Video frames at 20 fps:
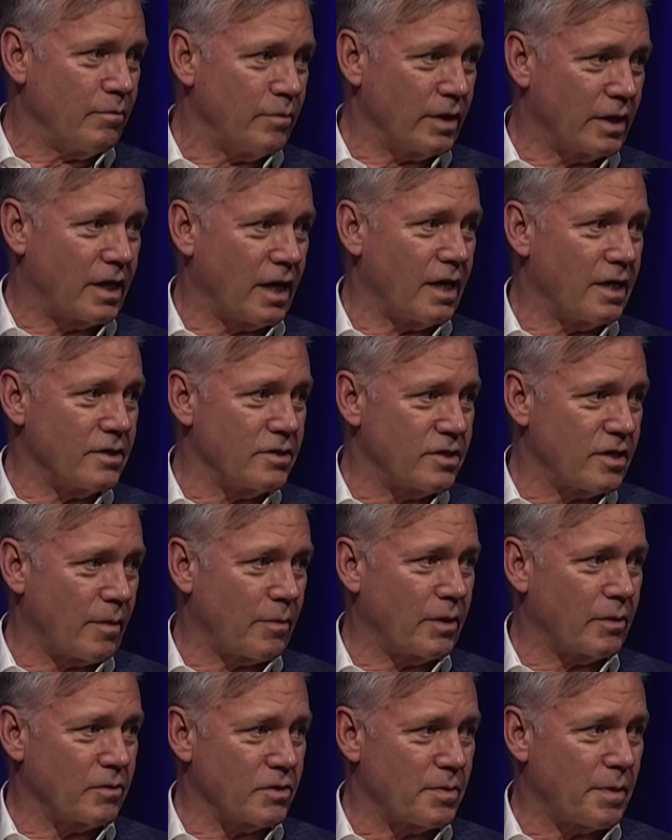because
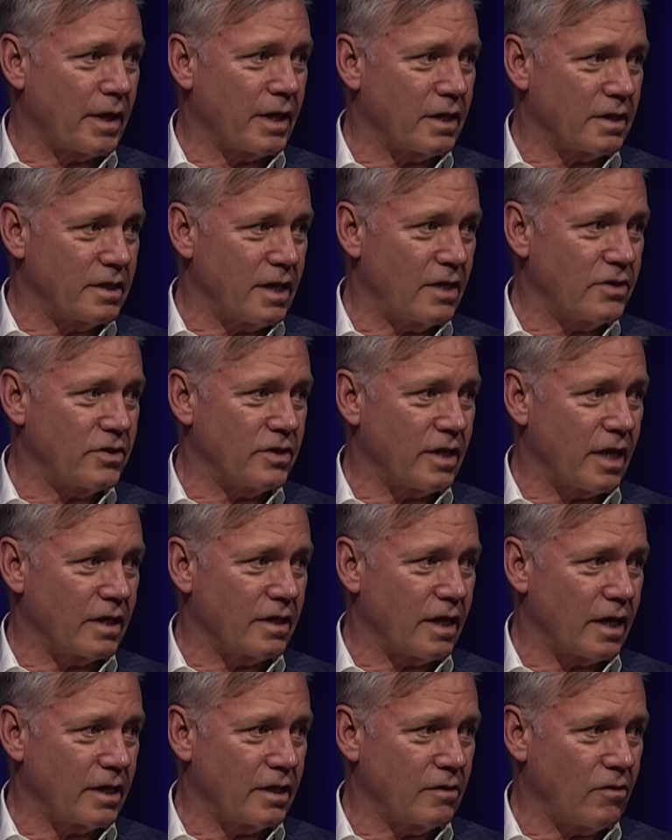somebody was paying attention
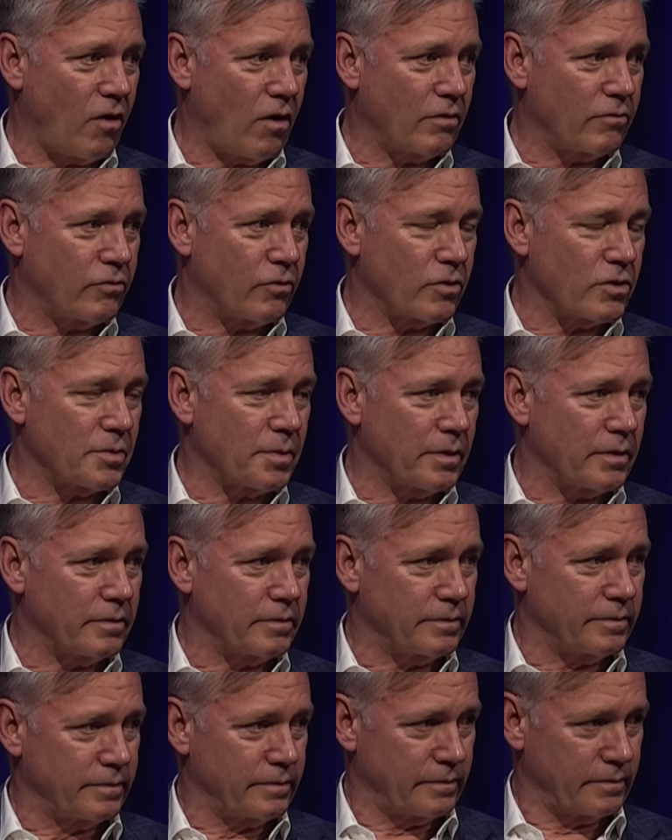that night in law enforcement.
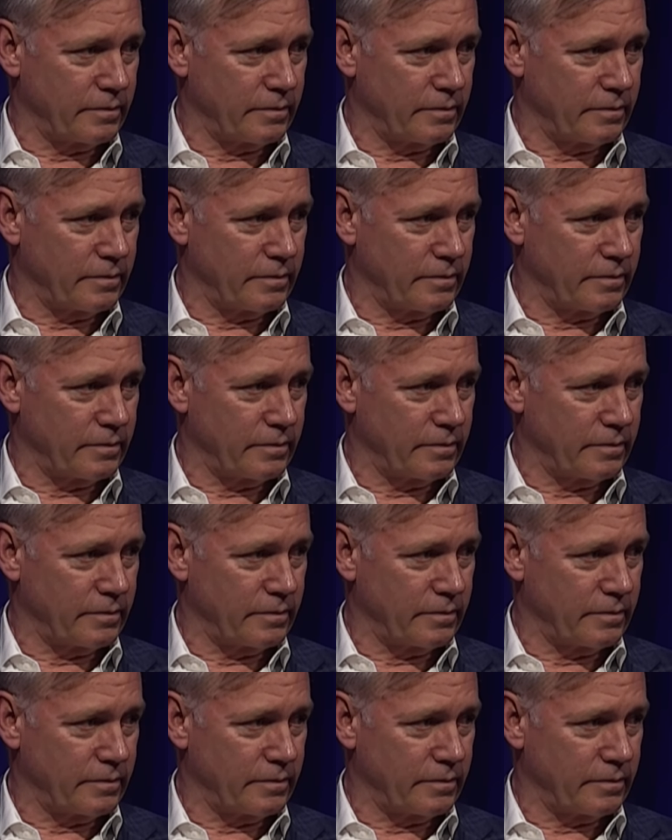And